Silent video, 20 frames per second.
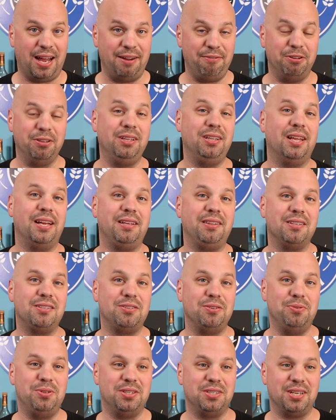I really like
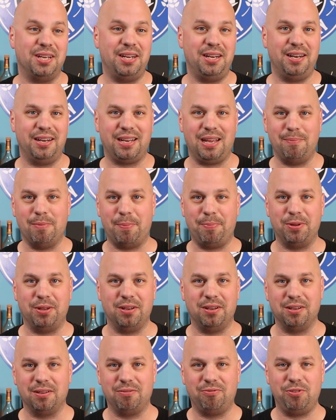this new design. I came up with
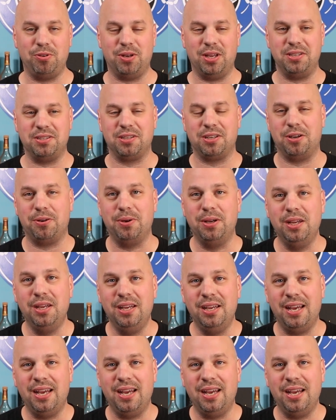it a few days ago,